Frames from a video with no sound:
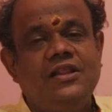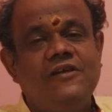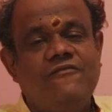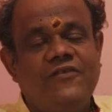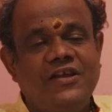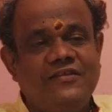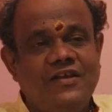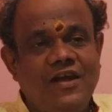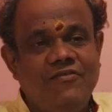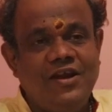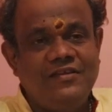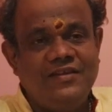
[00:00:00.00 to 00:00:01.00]
The first
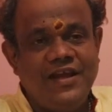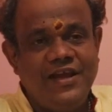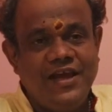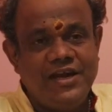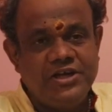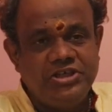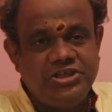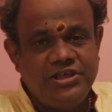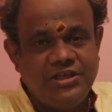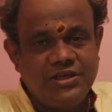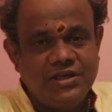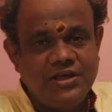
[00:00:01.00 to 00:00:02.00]
level is the
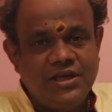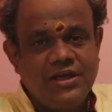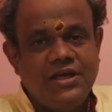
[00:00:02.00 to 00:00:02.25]
energy.